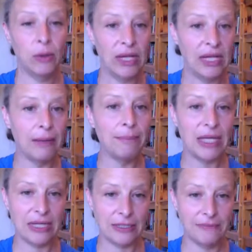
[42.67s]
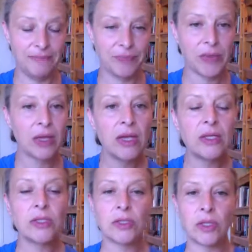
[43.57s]
in a minute.
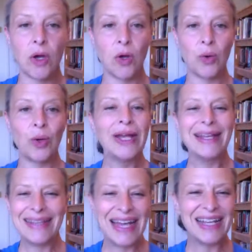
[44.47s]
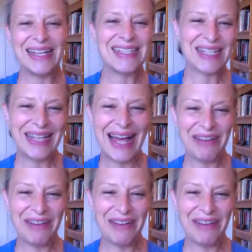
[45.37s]
So that it's a lot.